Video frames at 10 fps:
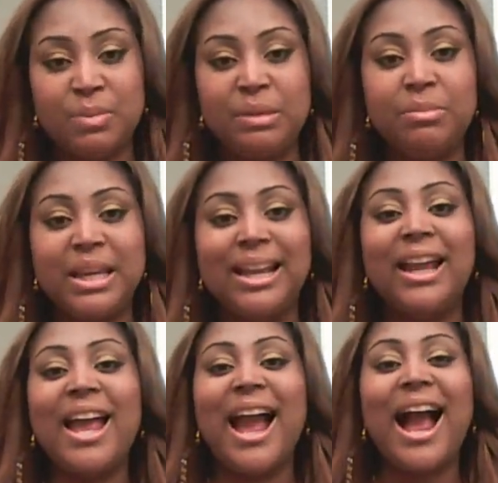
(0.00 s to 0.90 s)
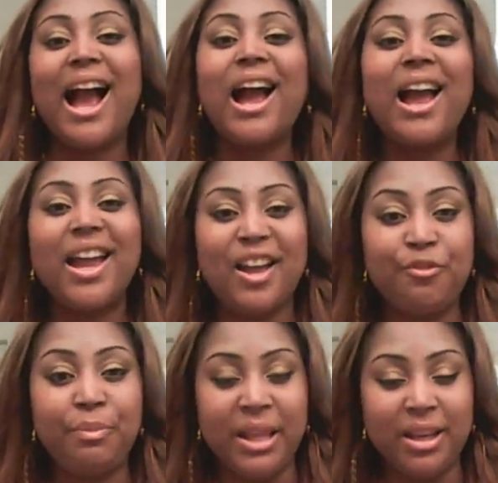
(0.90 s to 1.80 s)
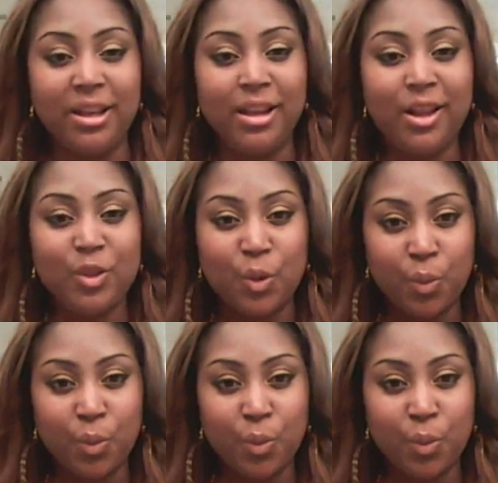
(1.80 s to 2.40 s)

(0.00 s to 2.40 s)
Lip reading: But that's not going to be me.